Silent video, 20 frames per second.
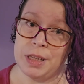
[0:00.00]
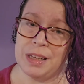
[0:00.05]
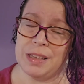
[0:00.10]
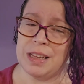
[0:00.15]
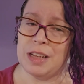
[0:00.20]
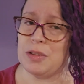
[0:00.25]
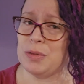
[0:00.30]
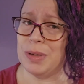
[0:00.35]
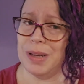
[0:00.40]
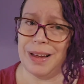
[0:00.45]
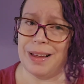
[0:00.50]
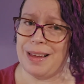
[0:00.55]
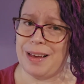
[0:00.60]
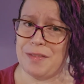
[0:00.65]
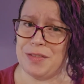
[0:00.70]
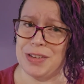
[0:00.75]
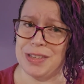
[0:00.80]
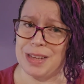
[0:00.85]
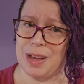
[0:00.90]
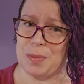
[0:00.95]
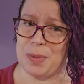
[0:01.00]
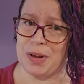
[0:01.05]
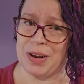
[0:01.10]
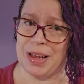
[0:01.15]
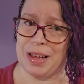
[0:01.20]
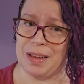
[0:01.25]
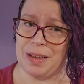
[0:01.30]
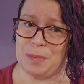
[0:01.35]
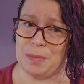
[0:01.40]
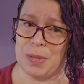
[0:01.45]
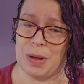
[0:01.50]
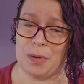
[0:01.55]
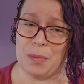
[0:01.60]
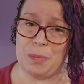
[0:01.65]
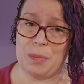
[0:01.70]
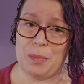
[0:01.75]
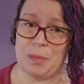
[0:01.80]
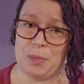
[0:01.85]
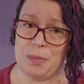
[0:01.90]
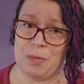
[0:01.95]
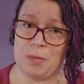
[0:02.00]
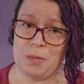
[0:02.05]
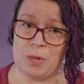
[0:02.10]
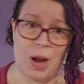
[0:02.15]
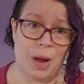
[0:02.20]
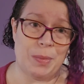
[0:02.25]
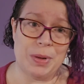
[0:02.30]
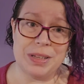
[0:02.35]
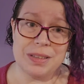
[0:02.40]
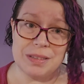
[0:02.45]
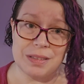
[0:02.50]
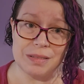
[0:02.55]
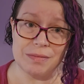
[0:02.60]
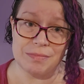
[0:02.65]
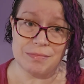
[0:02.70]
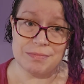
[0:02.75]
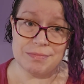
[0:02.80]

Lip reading: that's really all I have to say about rabbits.